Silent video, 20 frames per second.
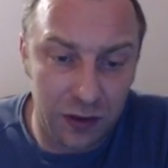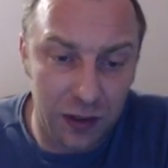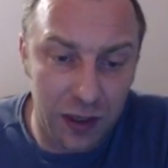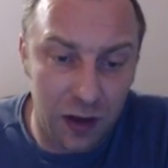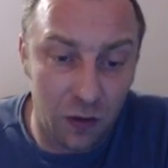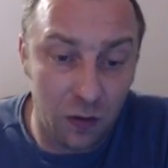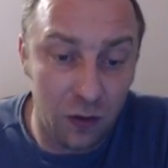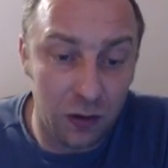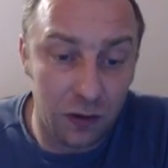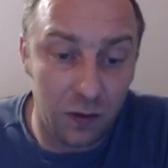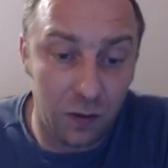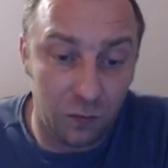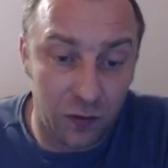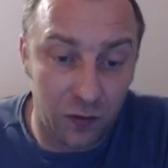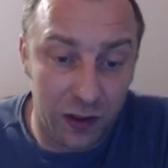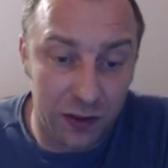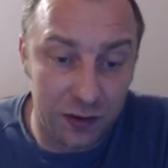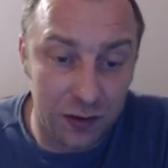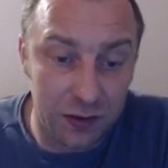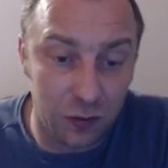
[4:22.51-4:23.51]
Now the
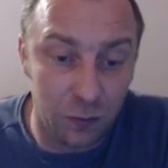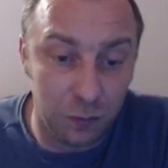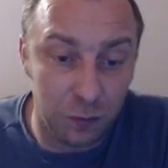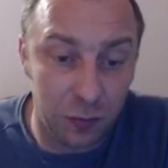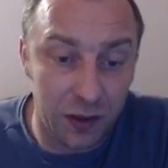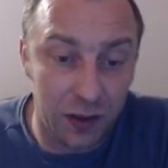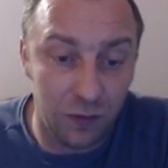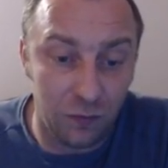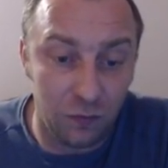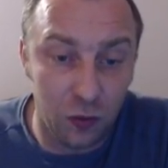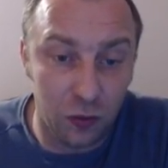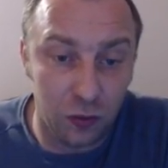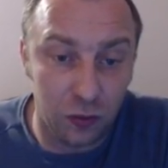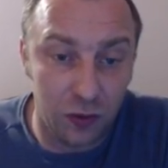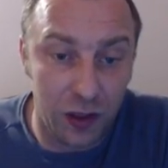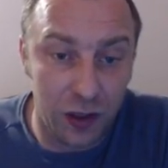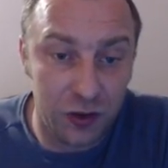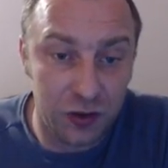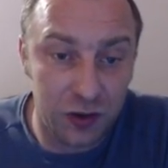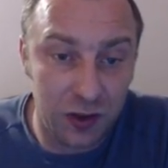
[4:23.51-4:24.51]
threat is to play rook
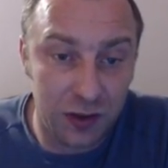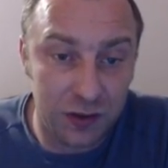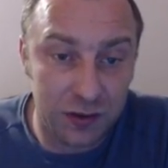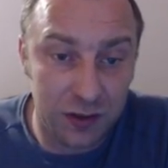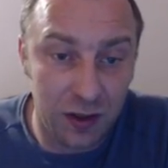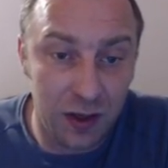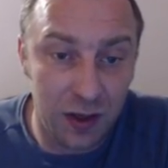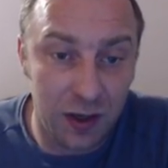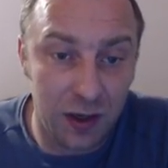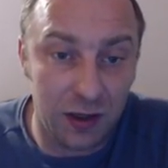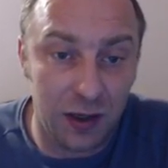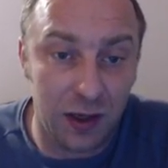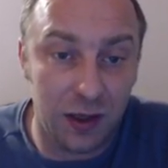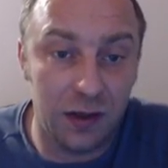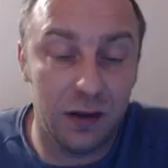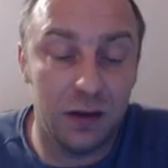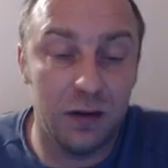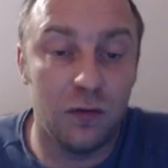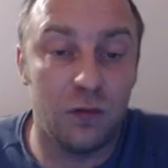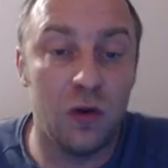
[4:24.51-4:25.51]
to h six,
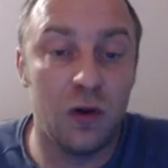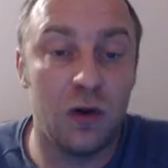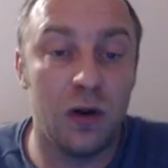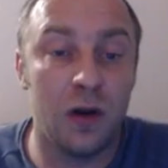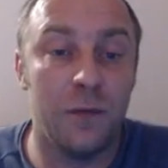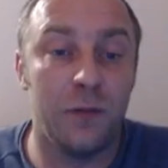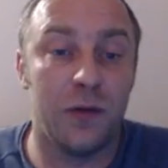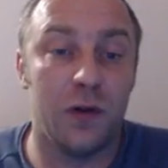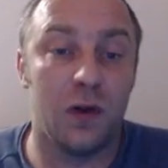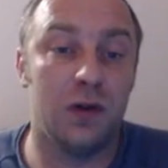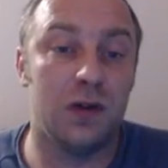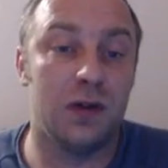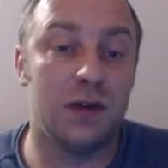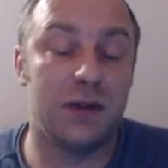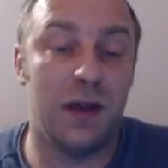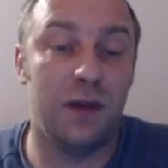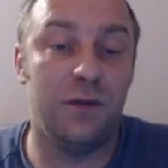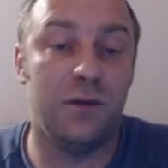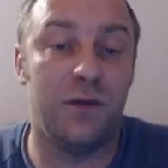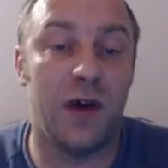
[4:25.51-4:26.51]
getting the rook on the
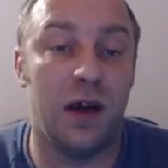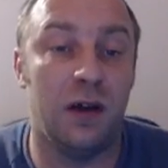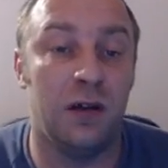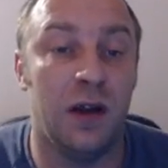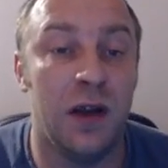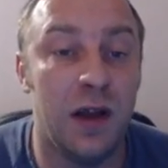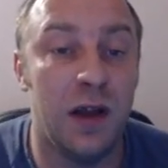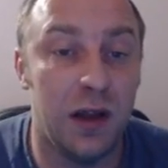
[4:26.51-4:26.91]
same file